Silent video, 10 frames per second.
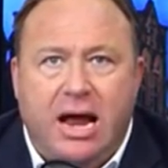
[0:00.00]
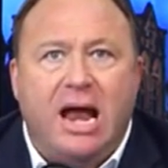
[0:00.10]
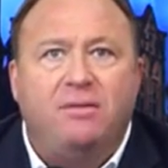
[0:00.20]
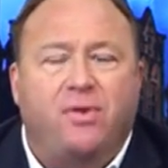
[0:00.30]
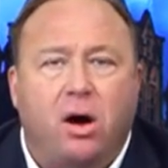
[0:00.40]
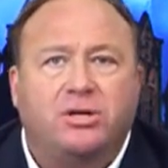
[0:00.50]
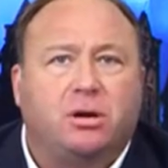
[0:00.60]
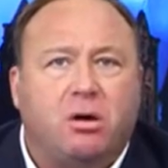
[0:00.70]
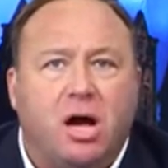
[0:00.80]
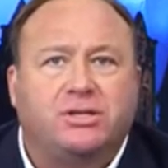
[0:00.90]
And folks
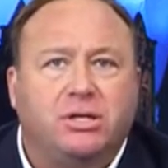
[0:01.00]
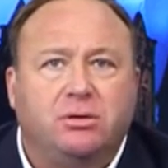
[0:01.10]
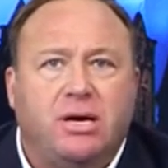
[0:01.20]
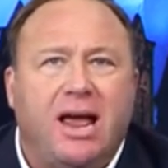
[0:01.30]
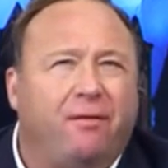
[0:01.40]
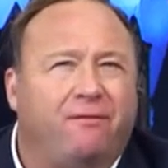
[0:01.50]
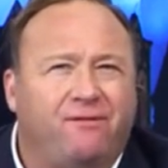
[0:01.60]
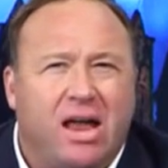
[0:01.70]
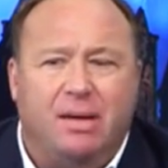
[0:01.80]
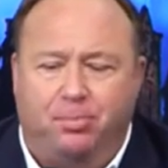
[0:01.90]
across the UK are
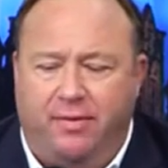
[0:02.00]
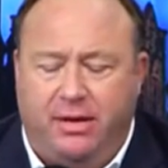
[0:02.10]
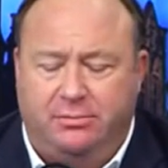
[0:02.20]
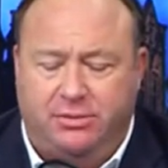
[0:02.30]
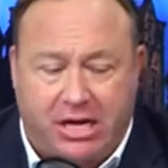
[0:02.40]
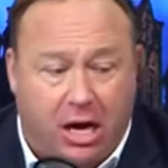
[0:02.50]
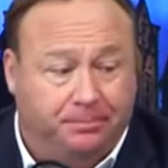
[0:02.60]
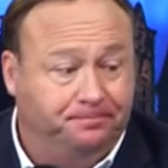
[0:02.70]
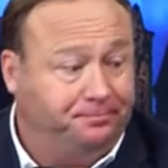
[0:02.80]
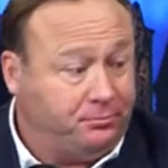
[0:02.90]
fed up with it.
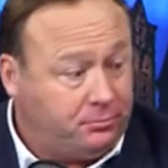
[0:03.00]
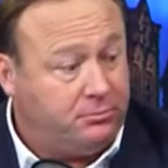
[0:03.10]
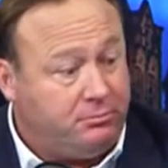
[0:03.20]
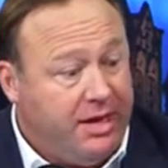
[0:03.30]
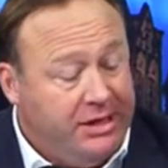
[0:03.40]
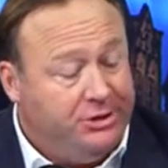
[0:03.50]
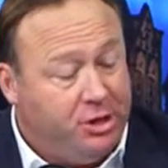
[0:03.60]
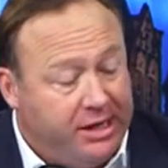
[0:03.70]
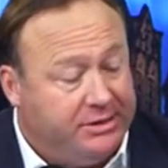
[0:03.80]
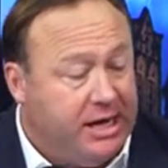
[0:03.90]
So he
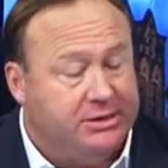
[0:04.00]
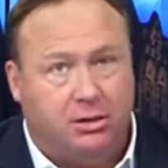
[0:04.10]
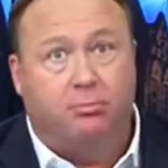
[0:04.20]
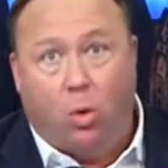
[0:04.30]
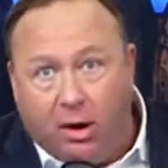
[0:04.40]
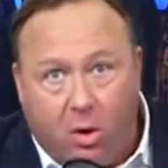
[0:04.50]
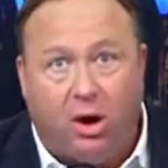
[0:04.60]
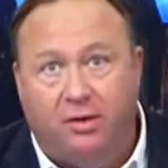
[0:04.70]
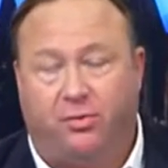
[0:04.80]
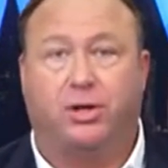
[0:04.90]
joins us more and
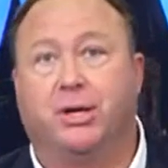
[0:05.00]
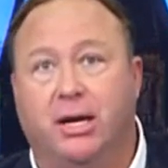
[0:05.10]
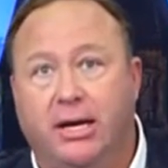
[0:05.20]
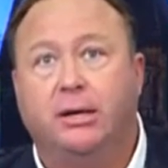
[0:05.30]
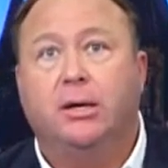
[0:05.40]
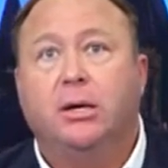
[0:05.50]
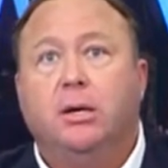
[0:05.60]
more, unfortunately.